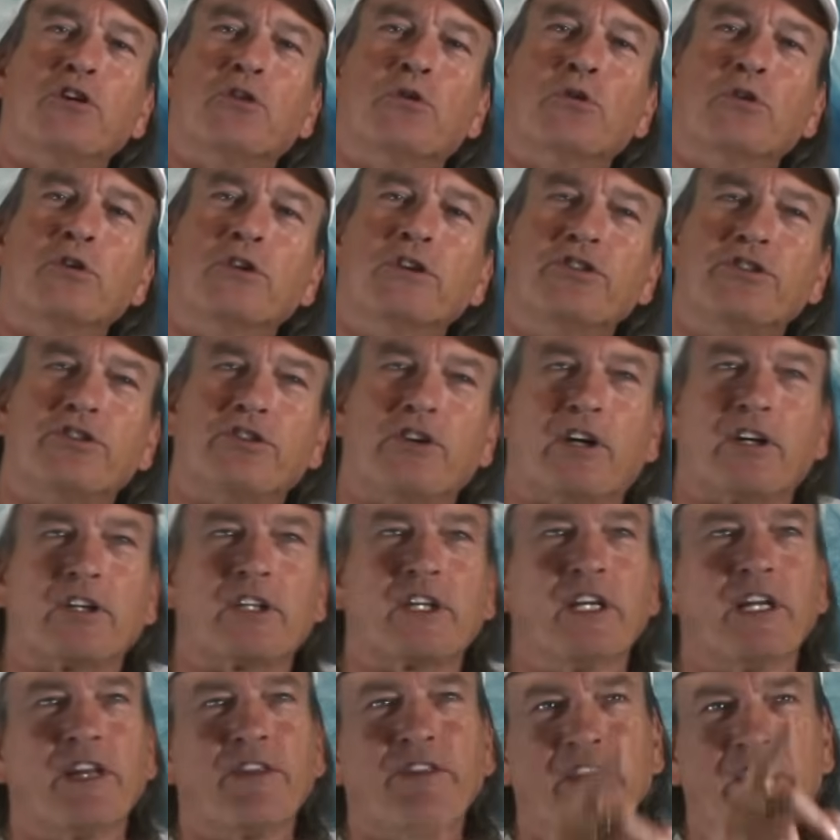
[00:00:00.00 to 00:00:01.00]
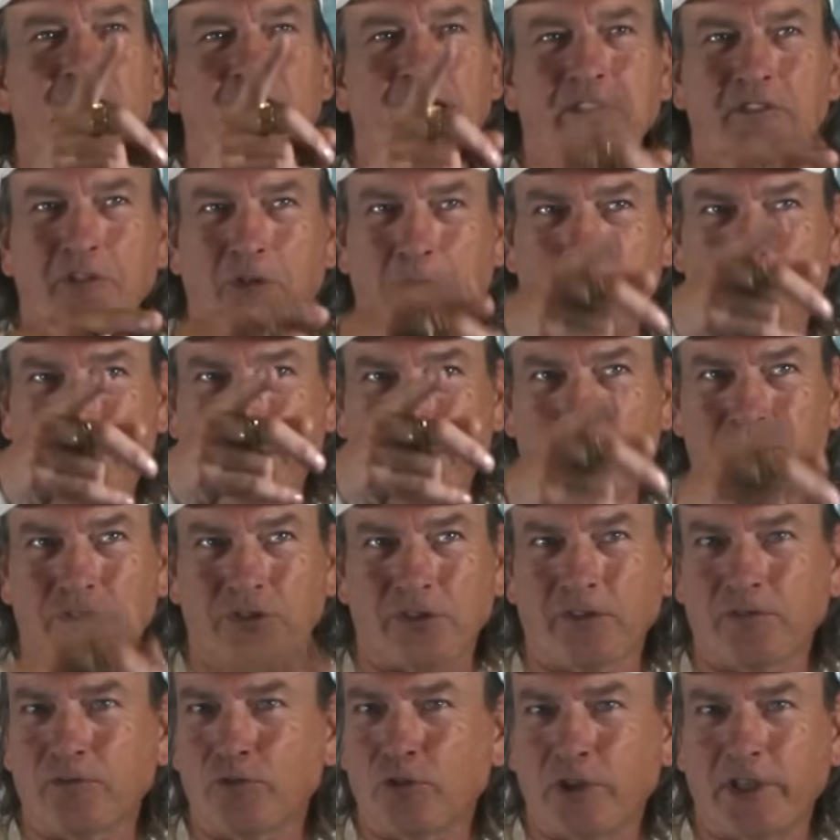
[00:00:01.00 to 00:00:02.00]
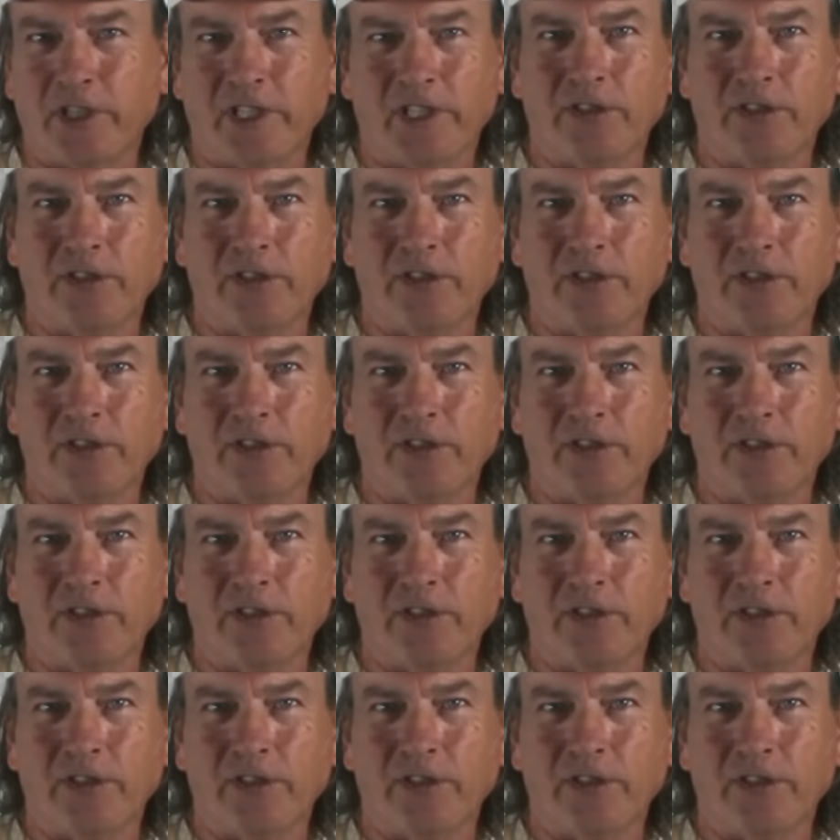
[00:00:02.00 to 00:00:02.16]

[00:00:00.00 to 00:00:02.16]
horn shark, and I think I have a picture of one.